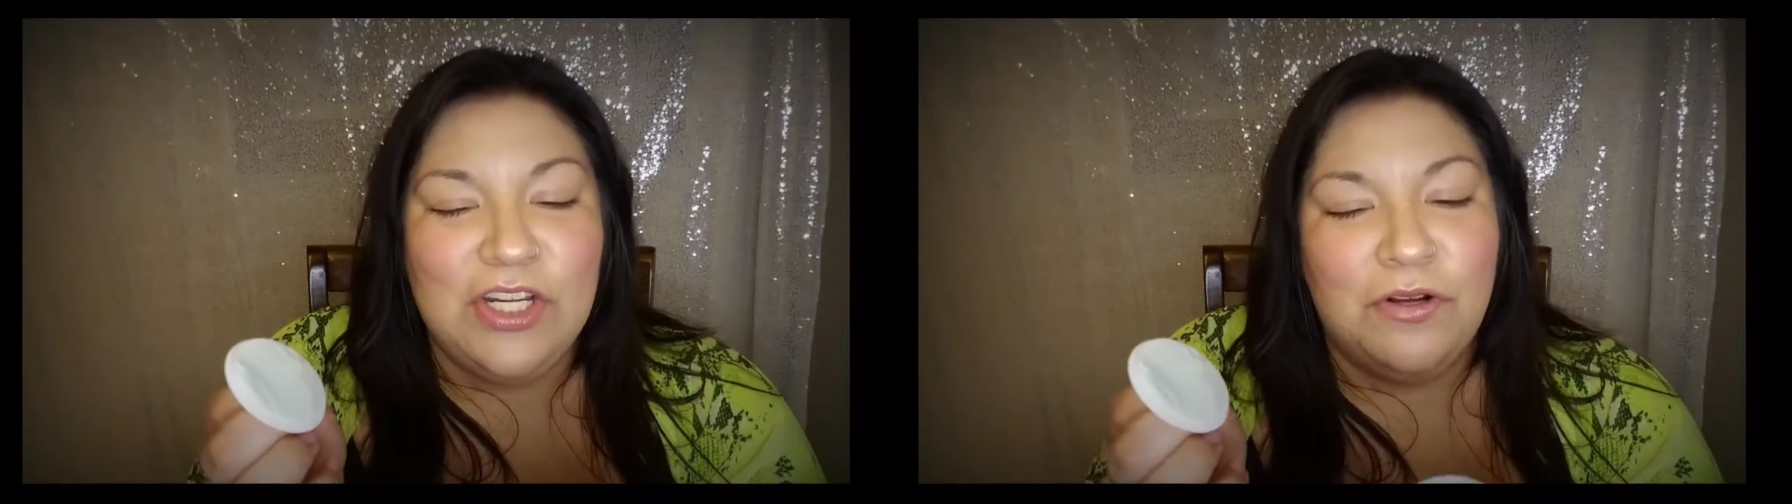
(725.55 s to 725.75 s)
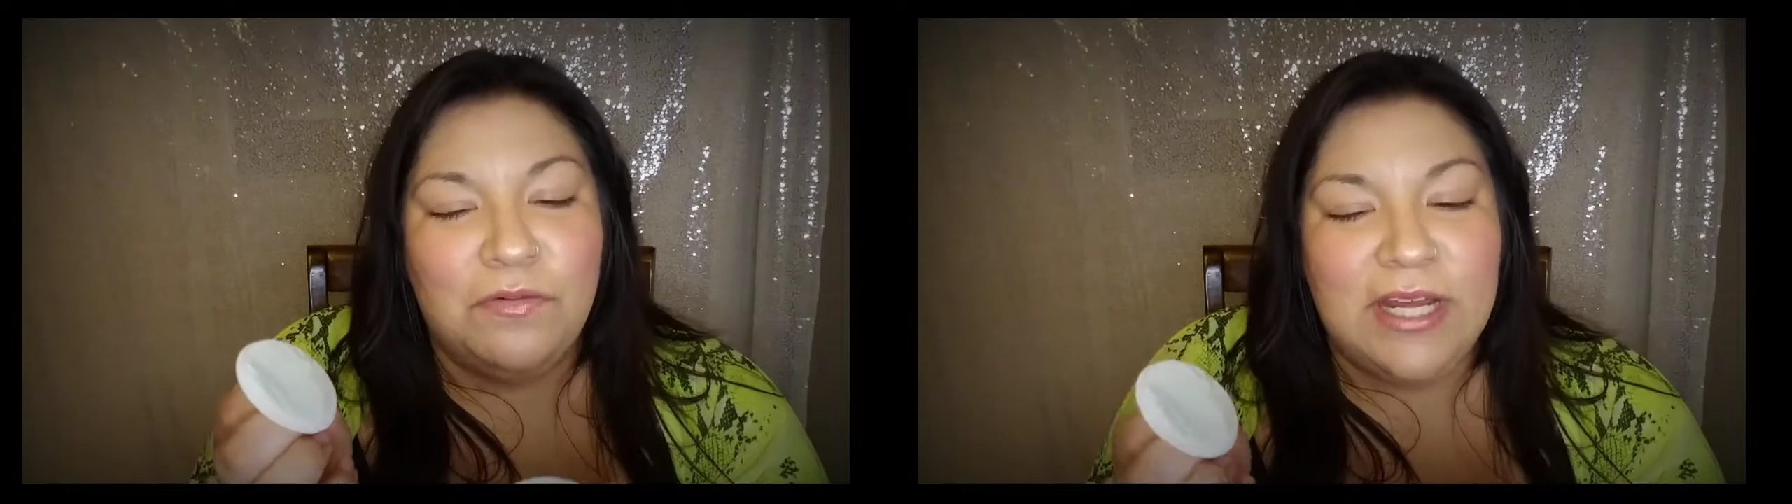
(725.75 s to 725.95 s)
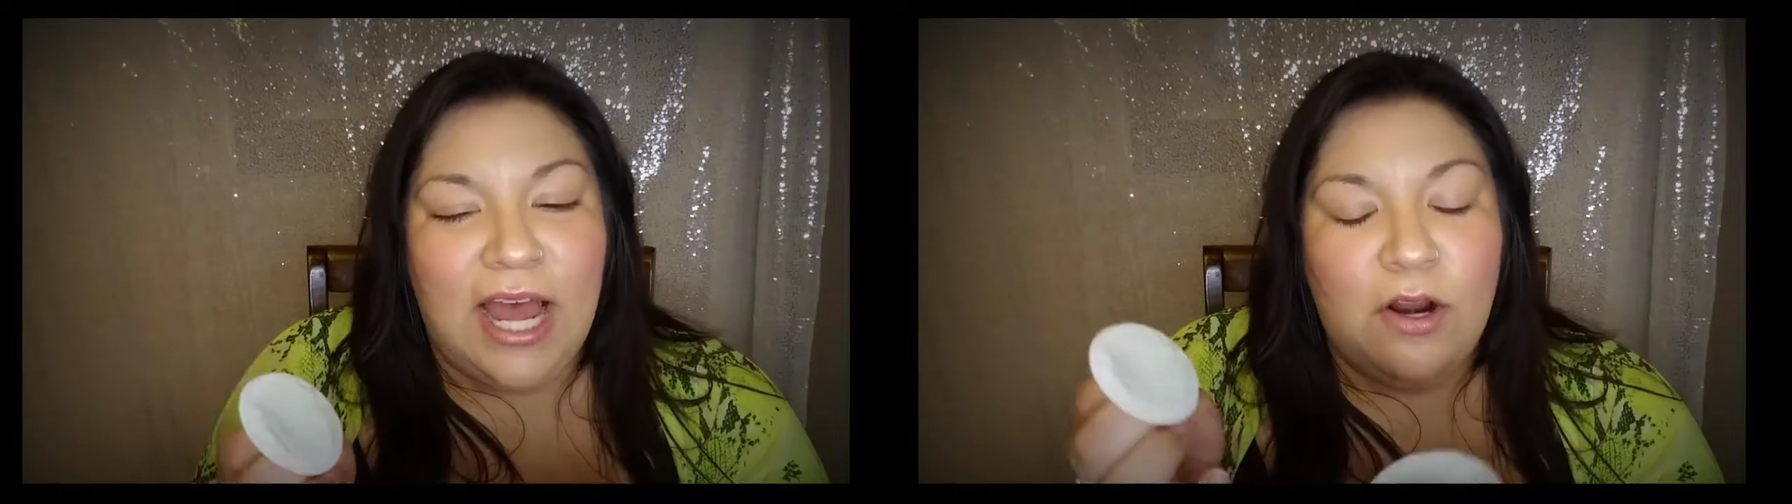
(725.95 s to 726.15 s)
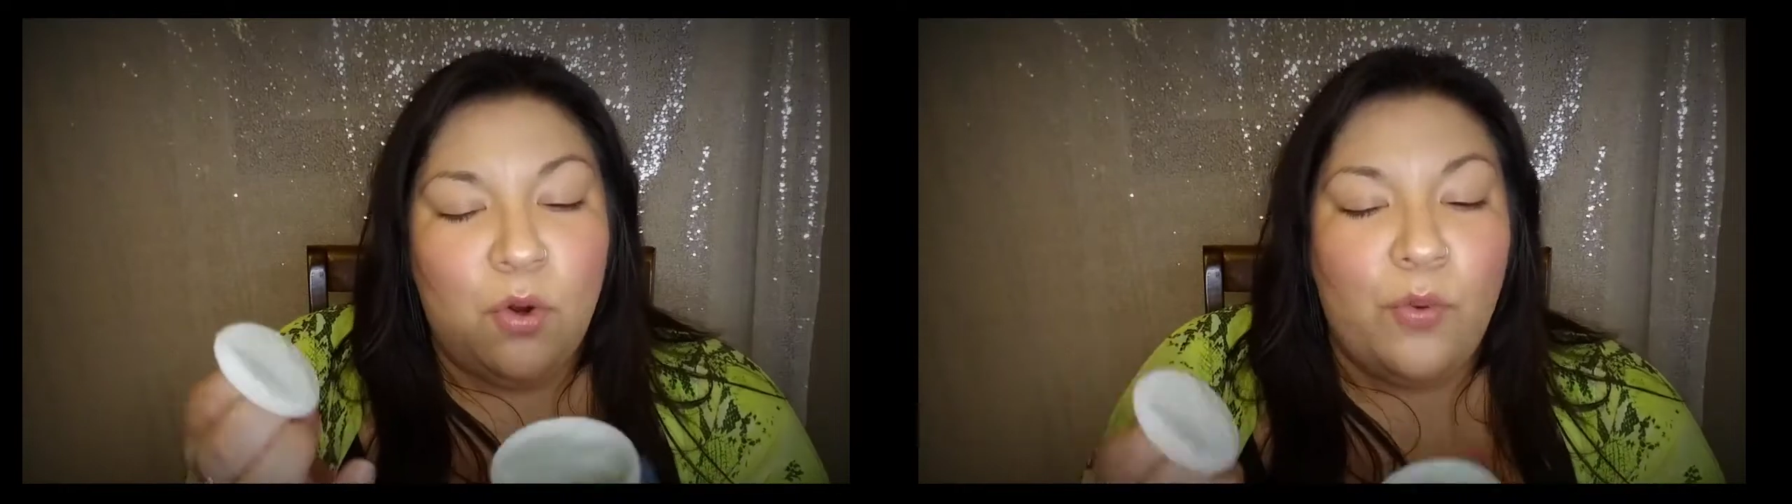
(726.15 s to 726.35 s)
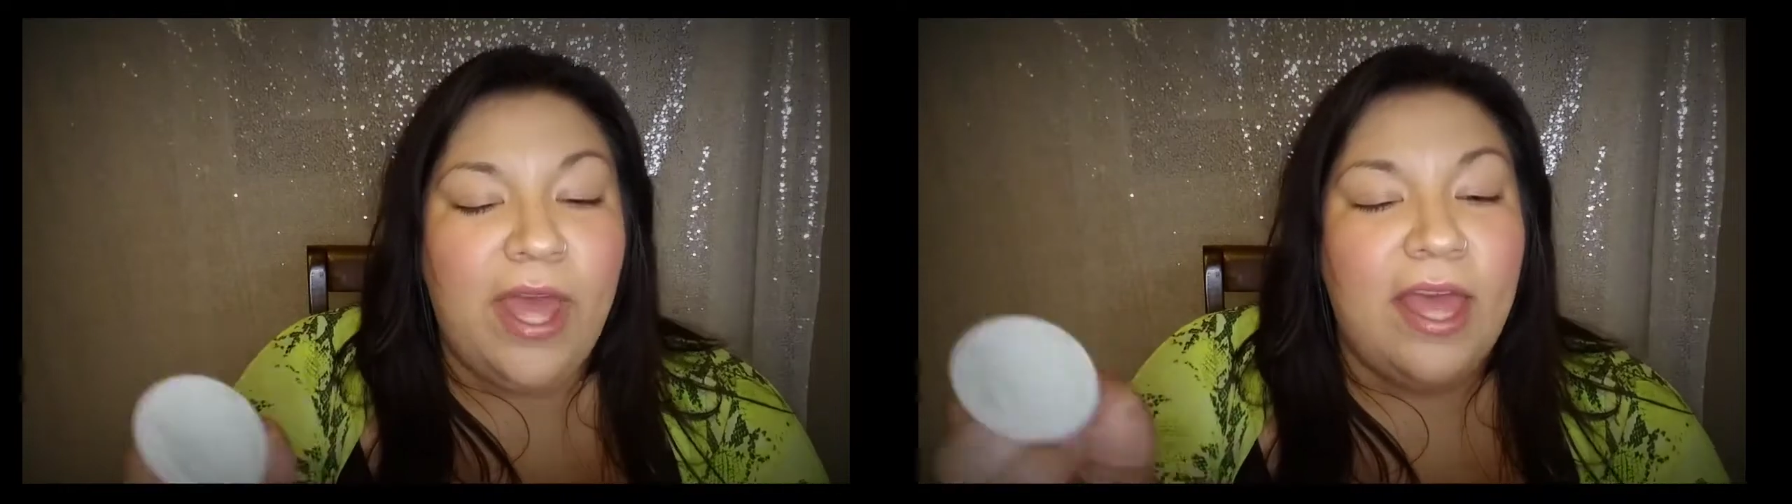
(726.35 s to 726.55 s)
you know, tidal
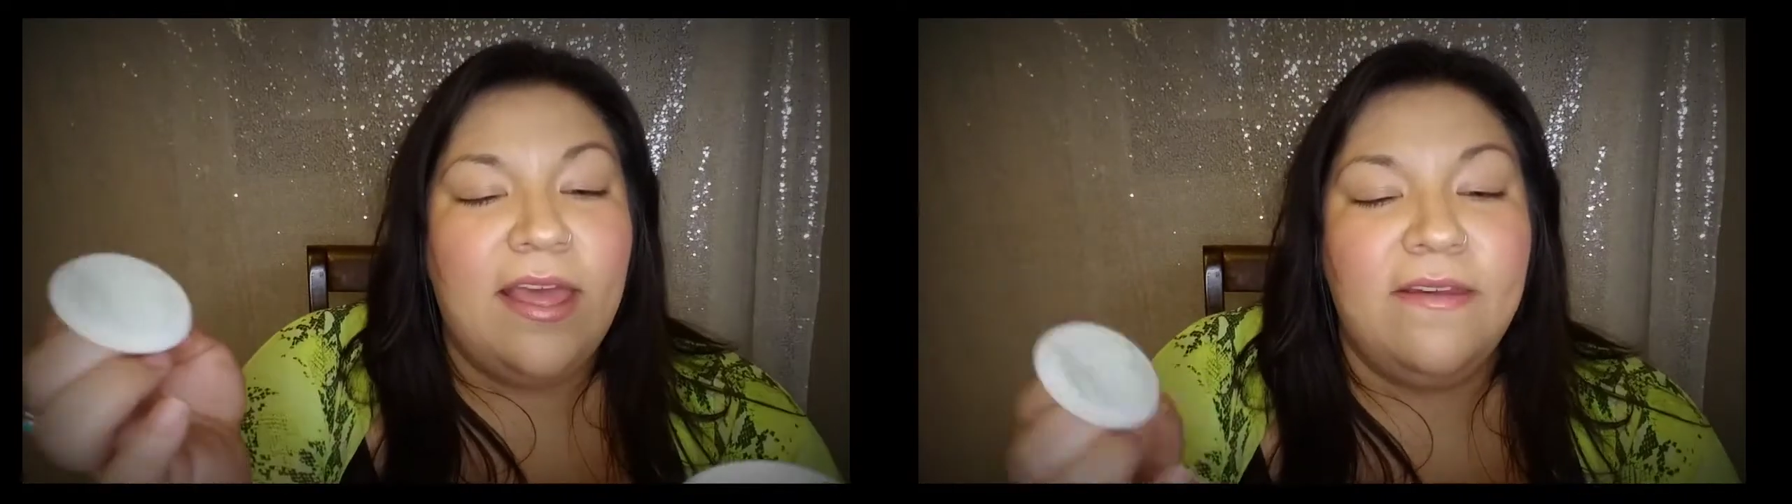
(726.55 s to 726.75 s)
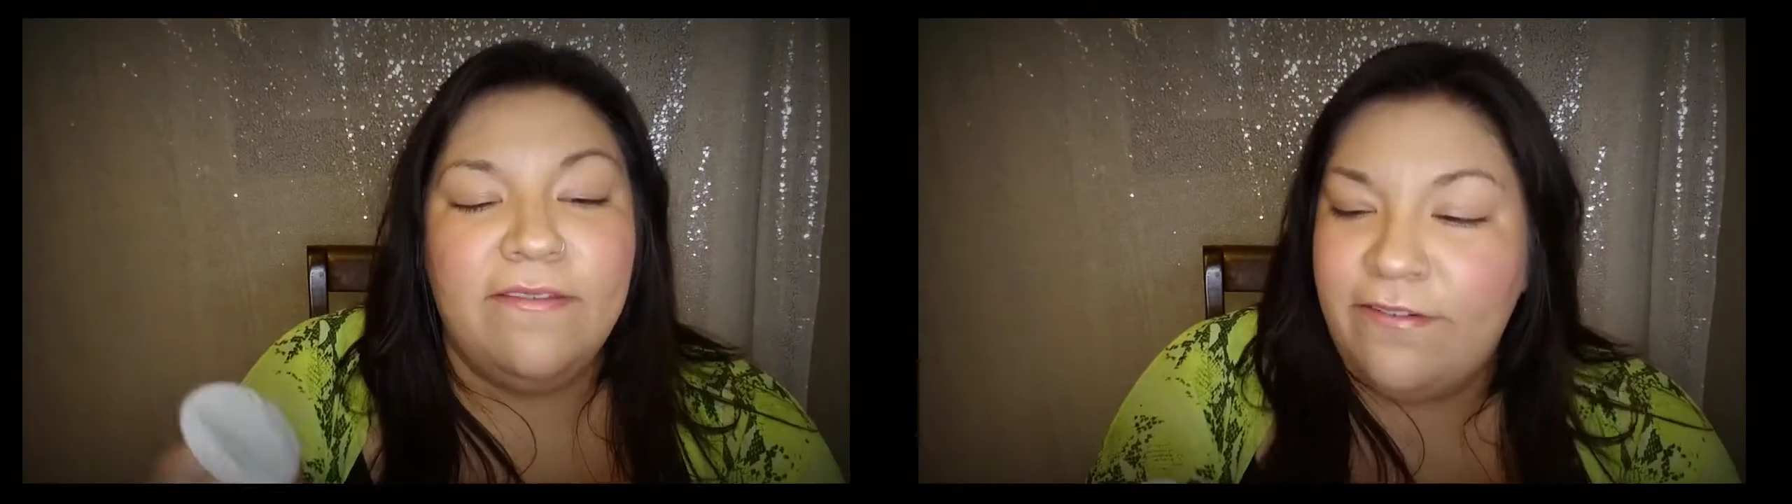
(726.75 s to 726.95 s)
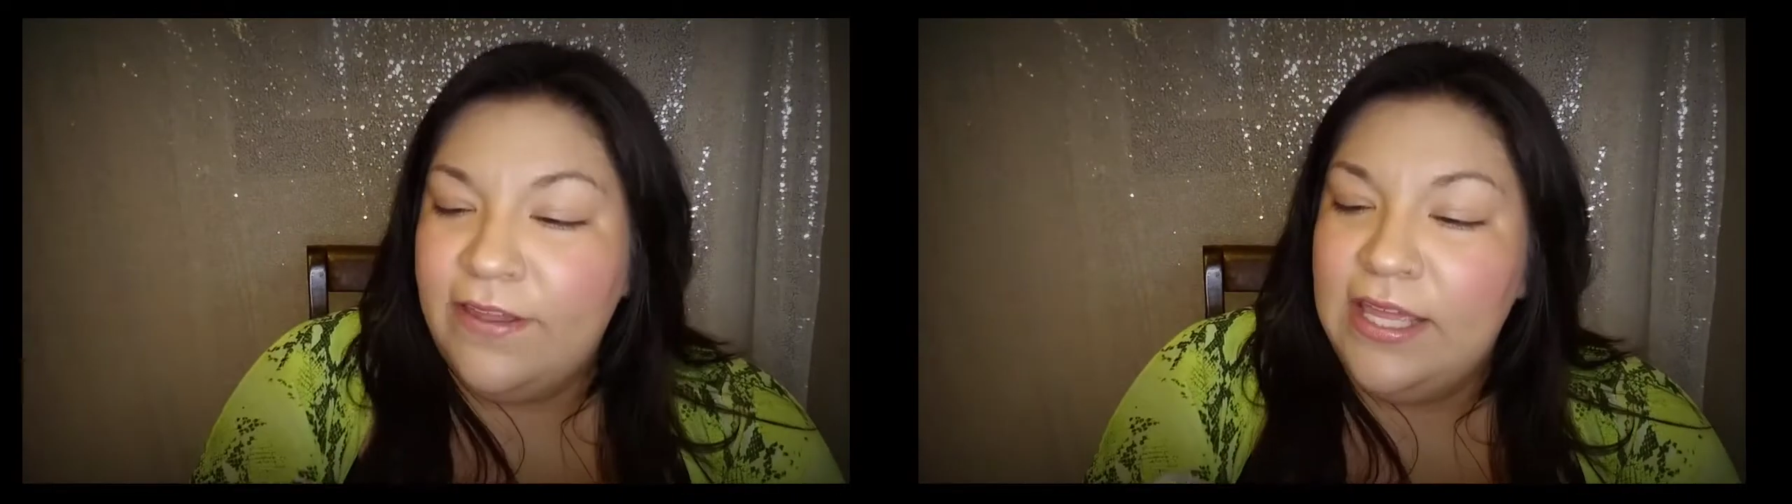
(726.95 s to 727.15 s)
wave,